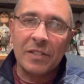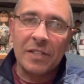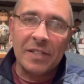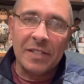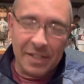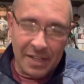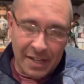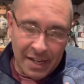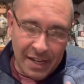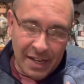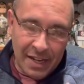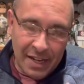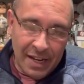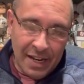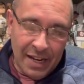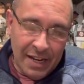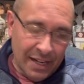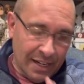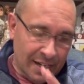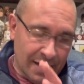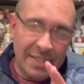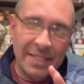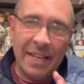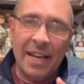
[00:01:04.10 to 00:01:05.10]
and
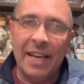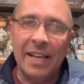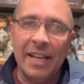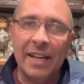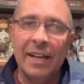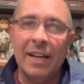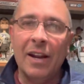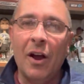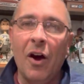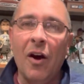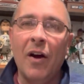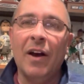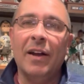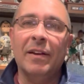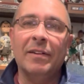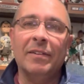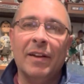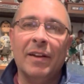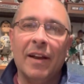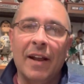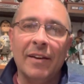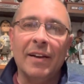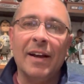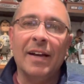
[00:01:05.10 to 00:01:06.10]
seeing, oh,
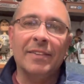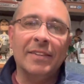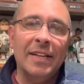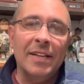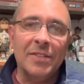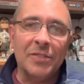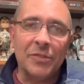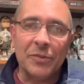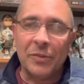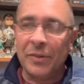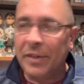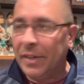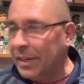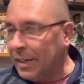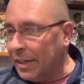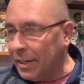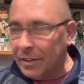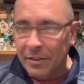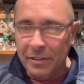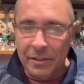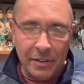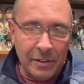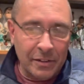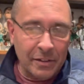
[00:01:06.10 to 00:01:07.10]
I got these three,
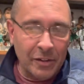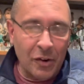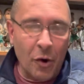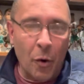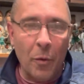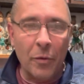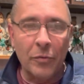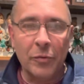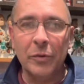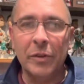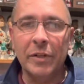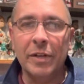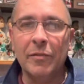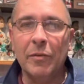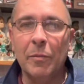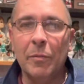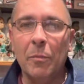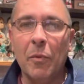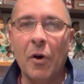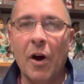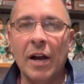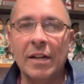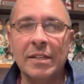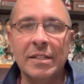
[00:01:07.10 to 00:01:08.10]
and going through the different
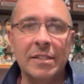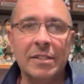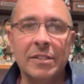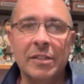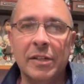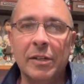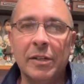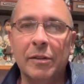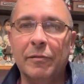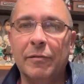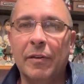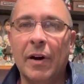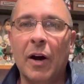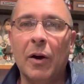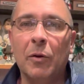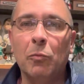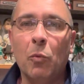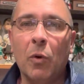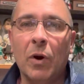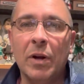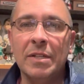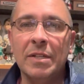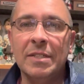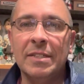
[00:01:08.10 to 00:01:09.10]
boxes till you found
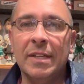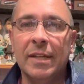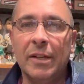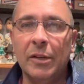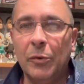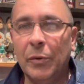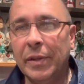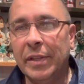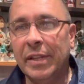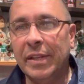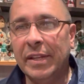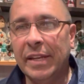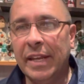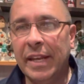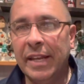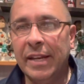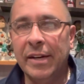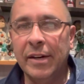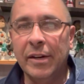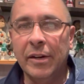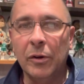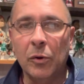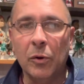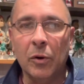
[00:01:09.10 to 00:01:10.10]
ones that you either
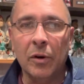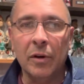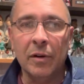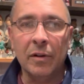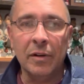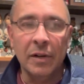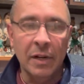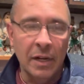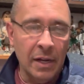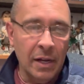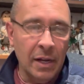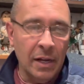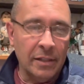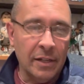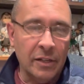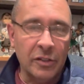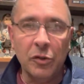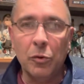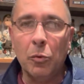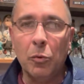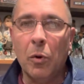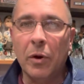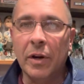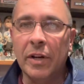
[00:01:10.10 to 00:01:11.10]
needed or that
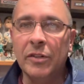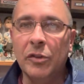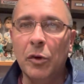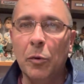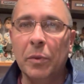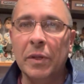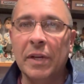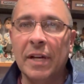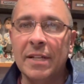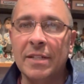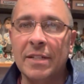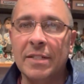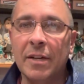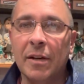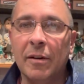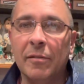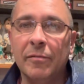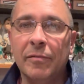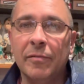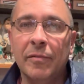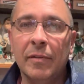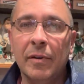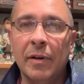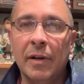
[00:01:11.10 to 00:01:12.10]
you wanted duplicates of.
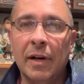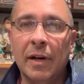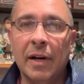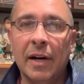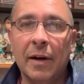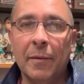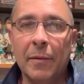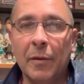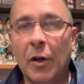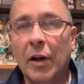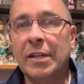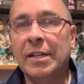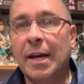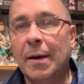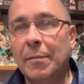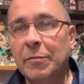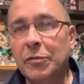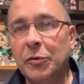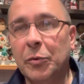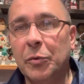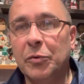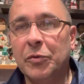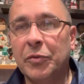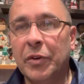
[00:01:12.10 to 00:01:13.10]
A lot of times
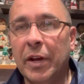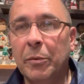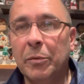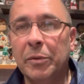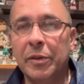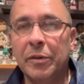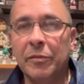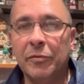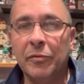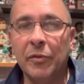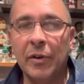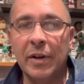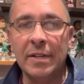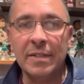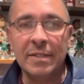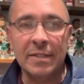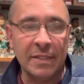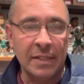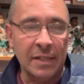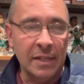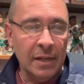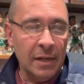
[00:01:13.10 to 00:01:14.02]
you would trade with your friends.